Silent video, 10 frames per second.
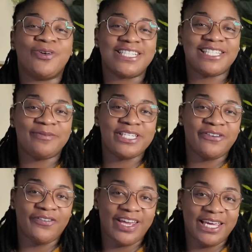What's up?
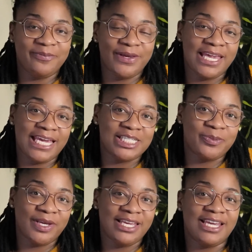It's your favorite
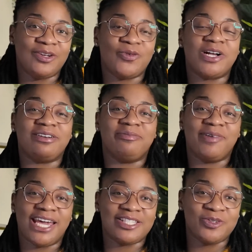NPHP and
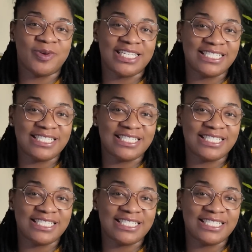welcome back to my